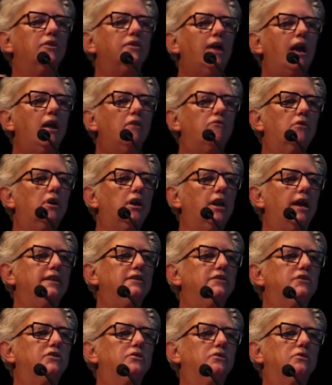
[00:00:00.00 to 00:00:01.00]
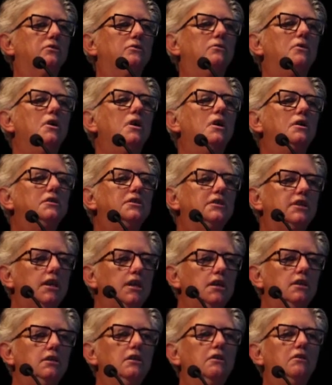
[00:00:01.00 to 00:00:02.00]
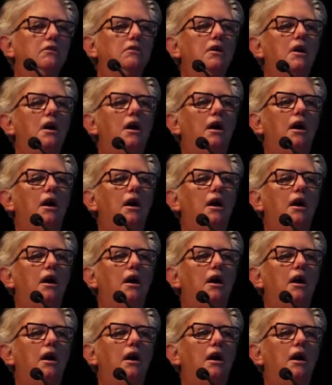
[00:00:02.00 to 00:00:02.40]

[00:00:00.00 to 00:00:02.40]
and that relates to tenure